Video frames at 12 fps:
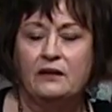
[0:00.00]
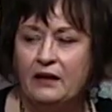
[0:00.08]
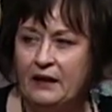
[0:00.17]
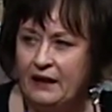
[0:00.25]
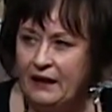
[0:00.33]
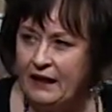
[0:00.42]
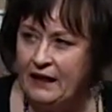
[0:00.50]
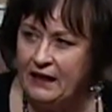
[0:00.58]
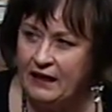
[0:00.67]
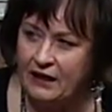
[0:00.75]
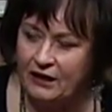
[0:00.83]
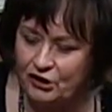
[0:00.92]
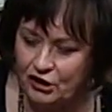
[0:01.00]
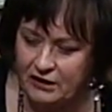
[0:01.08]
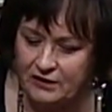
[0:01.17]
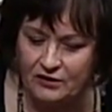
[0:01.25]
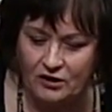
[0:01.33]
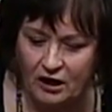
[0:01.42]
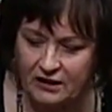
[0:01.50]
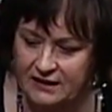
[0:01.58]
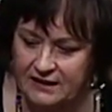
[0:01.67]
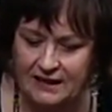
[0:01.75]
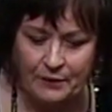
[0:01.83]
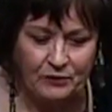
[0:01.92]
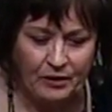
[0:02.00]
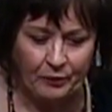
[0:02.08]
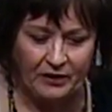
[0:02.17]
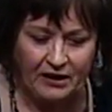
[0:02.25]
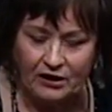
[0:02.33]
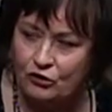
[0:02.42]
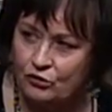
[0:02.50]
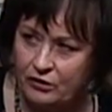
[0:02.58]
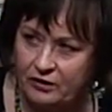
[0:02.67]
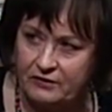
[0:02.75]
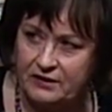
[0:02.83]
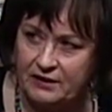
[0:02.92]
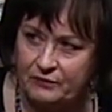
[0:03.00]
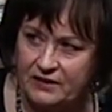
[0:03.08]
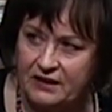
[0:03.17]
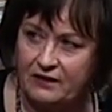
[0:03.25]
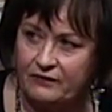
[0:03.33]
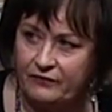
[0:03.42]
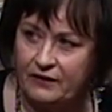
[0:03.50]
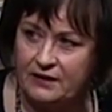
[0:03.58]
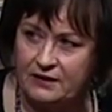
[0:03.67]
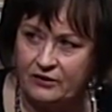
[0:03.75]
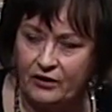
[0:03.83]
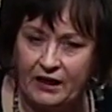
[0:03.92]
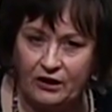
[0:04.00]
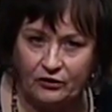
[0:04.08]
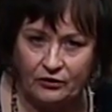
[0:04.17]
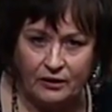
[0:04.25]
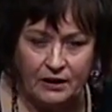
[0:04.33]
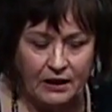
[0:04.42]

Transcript: Mm. He, God stepped up and introduced himself as their healer.